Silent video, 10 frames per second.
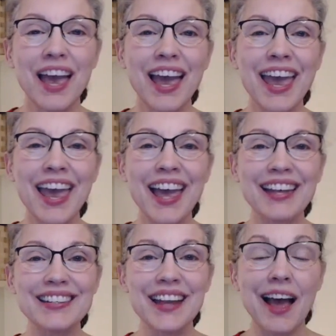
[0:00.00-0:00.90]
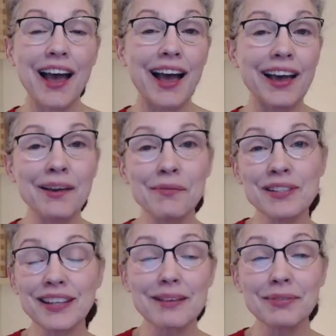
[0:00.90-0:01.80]
And I
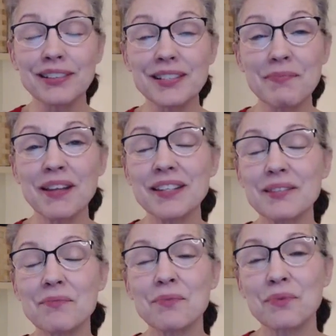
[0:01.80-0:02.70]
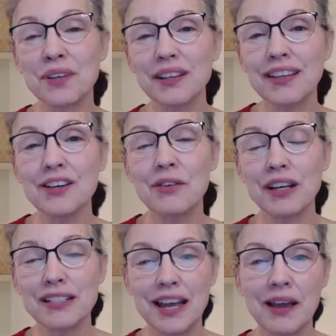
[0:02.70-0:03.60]
was able to spend some really
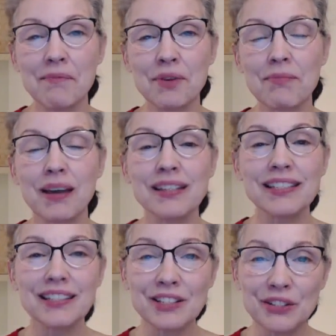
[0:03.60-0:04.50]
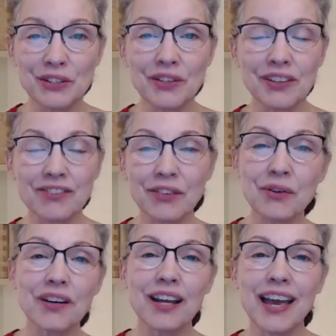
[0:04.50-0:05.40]
great time with my sister in
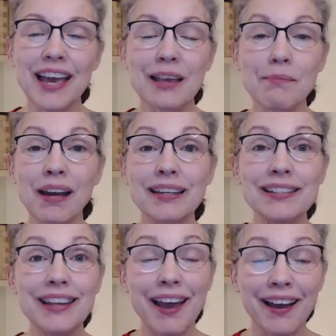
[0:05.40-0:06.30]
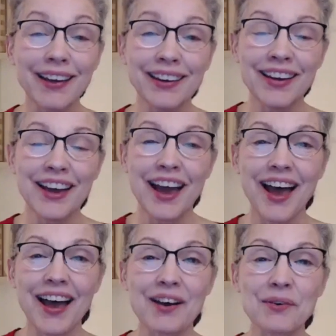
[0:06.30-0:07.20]
Florida and my dad,
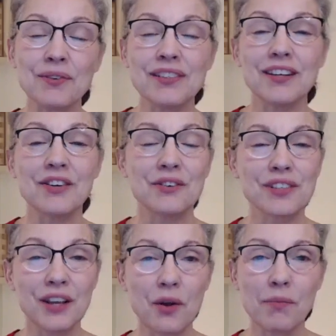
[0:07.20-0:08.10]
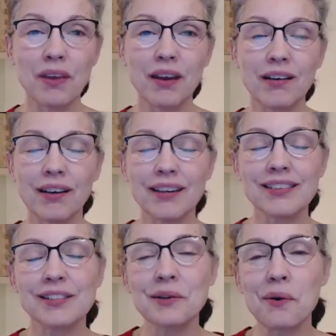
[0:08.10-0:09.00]
uh, who is in a nursing home there. And
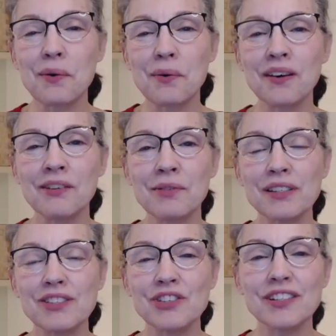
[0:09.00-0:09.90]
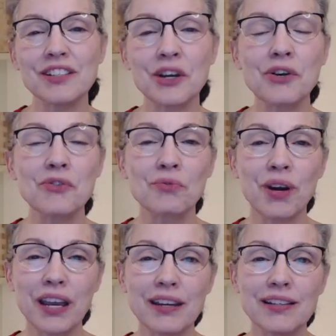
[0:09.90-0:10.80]
so it was just a
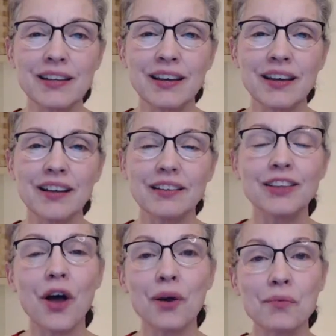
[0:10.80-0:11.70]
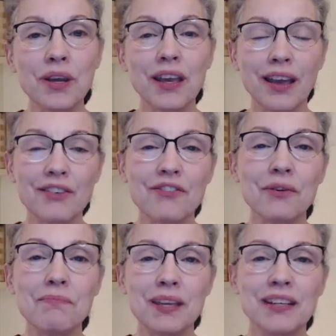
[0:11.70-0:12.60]
great long weekend for
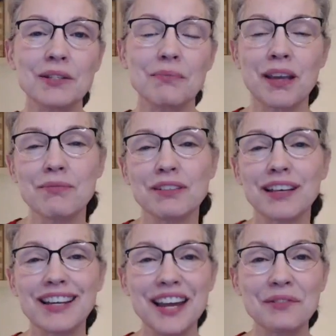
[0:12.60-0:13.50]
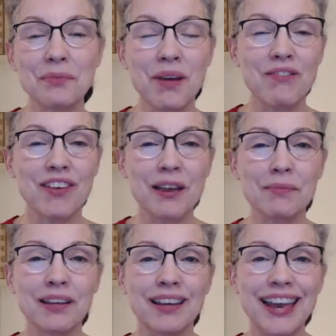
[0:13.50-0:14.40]
me to be able to connect with my
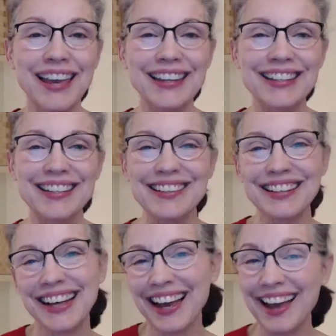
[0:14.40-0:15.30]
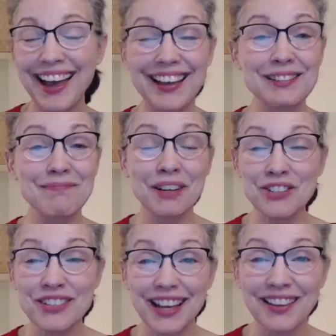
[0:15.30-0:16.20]
family. And as much
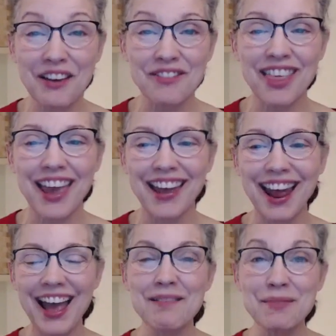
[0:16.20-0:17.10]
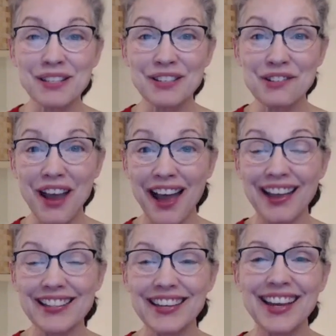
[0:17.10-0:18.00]
as I loved that, I missed you
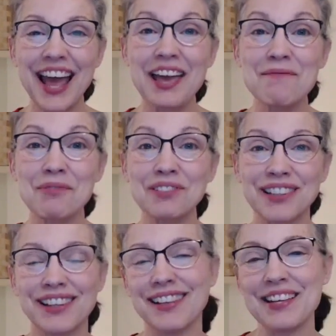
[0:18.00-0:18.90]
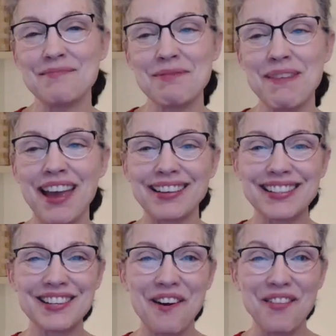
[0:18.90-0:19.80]
guys and I am really glad to be back.
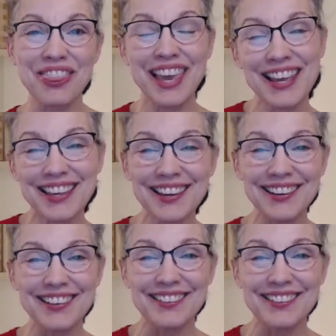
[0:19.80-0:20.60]
So thank you.